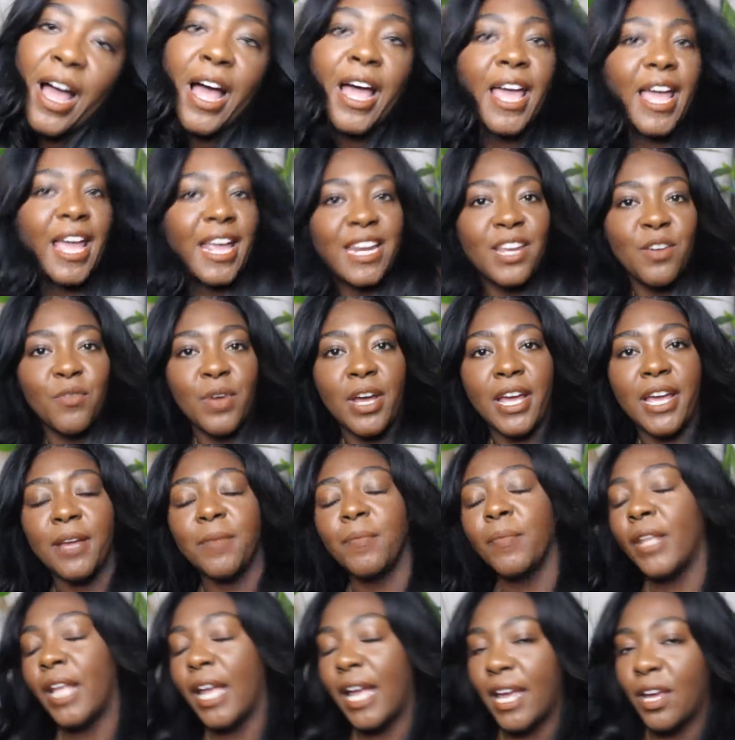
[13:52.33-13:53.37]

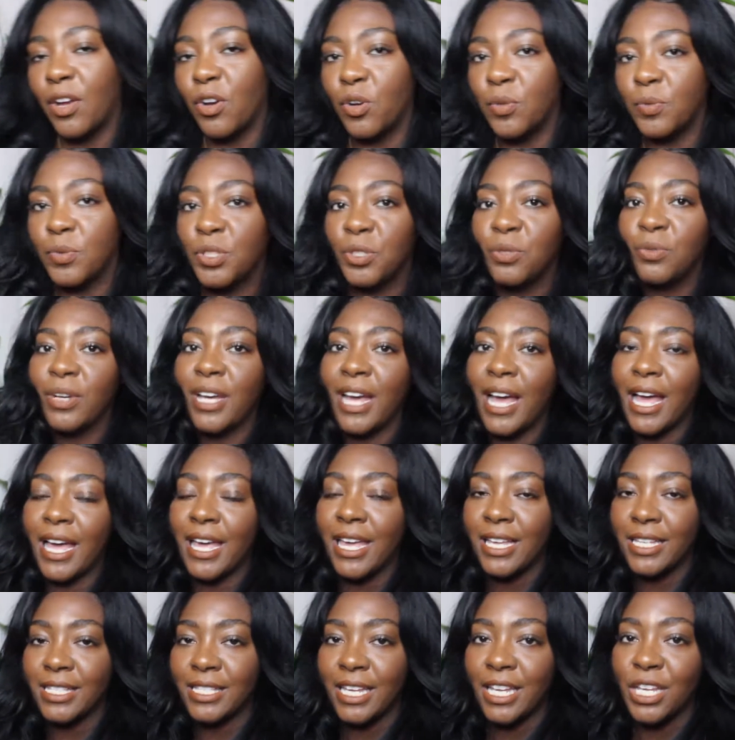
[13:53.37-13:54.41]
anyway, I hope you
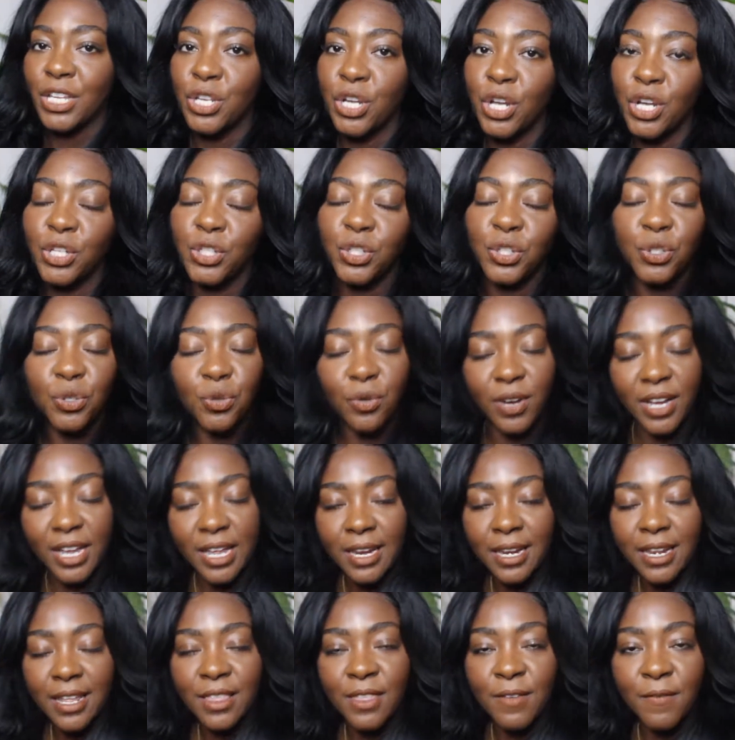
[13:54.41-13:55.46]
guys
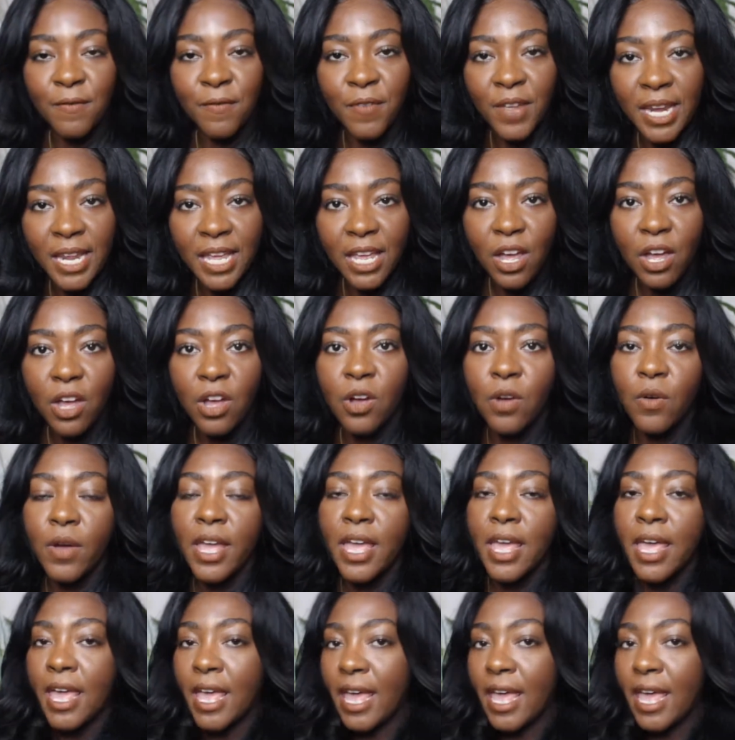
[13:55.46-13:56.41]
enjoyed the video